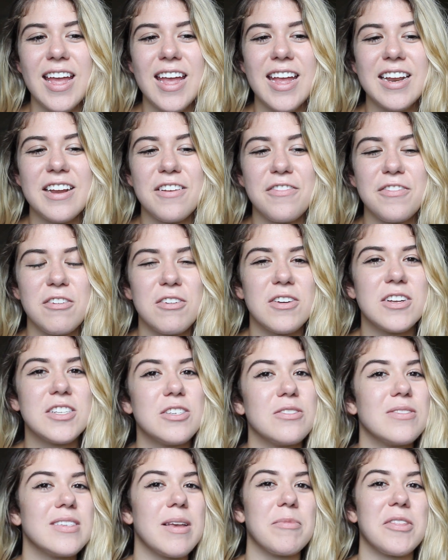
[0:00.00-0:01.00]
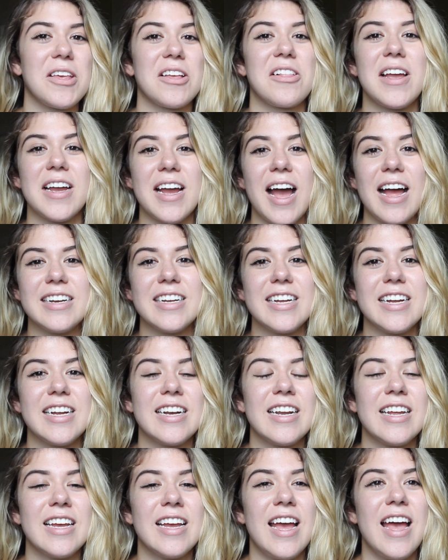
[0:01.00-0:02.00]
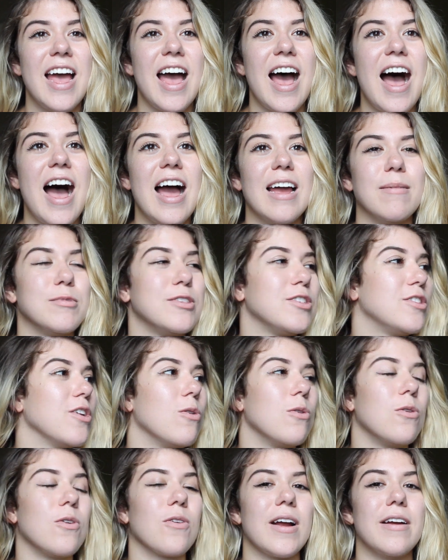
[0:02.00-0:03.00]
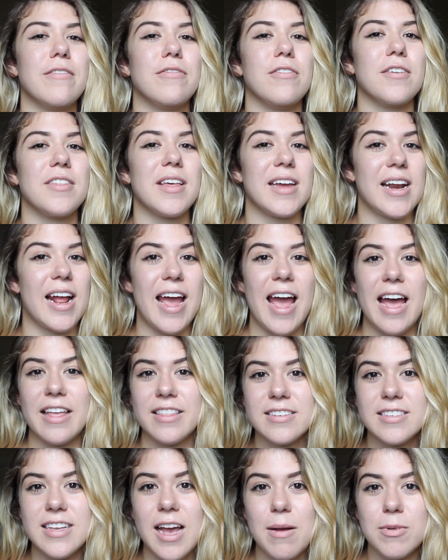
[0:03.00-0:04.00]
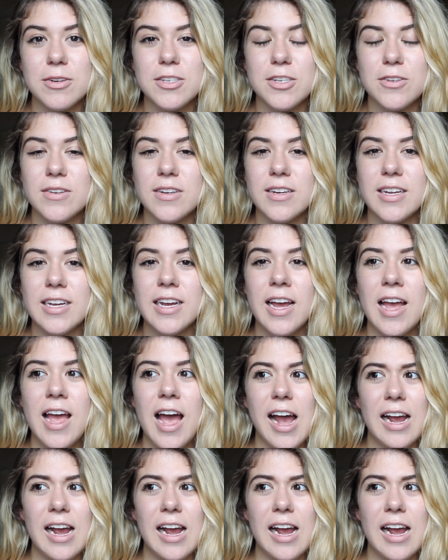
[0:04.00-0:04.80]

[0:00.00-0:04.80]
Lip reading: And if you could do something like I did, I'm so grateful that I had this opportunity.